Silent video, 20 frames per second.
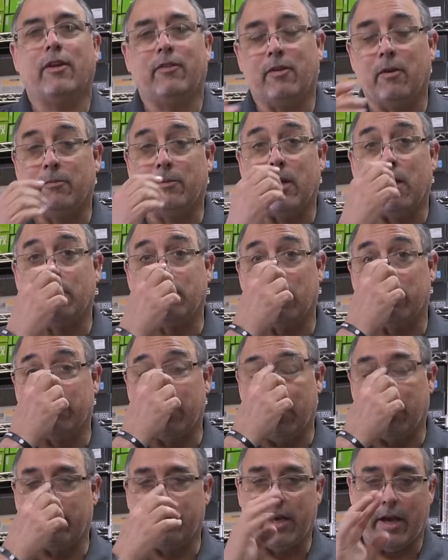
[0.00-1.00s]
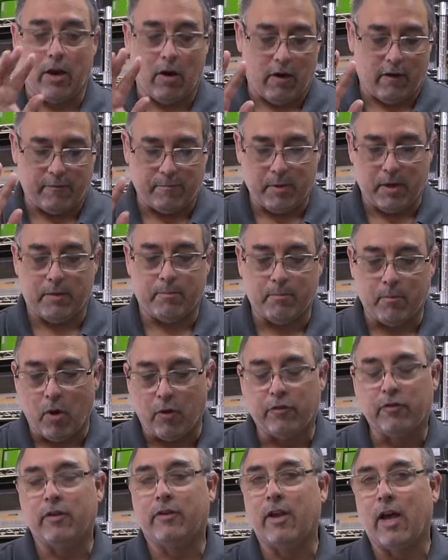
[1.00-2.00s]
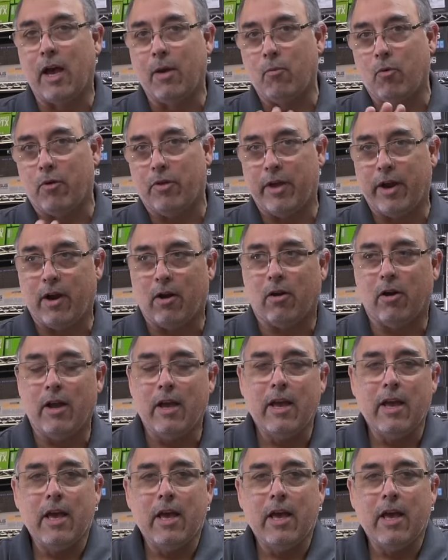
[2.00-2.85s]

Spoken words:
Sometimes I'll take a day off. But most of the time we're there.